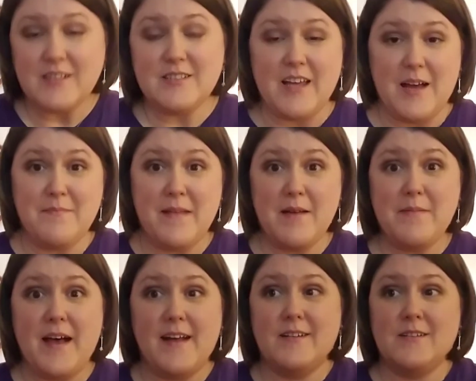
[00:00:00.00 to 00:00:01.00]
So yeah, my
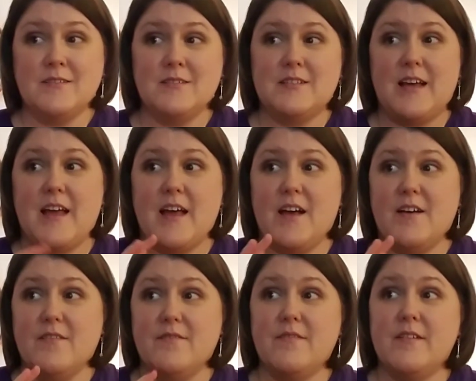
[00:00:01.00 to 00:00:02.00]
patterns, I
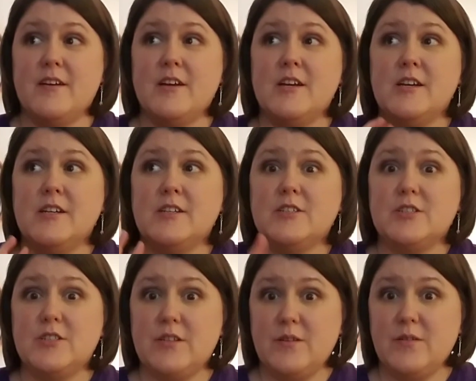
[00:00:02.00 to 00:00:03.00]
have
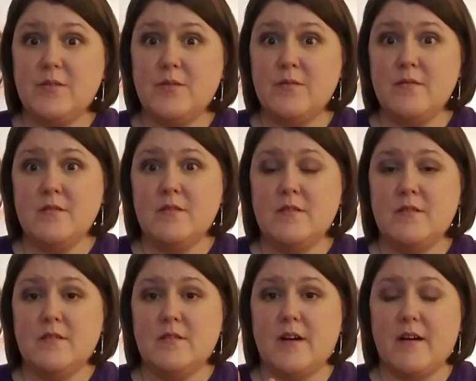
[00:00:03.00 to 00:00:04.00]
2
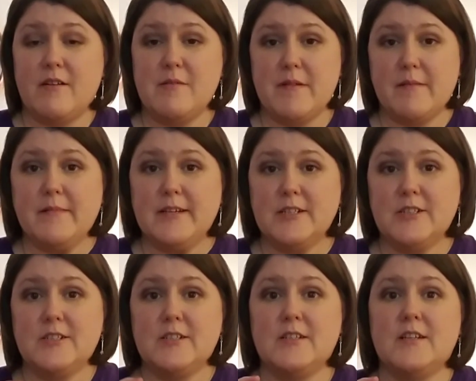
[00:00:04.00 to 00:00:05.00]
already published.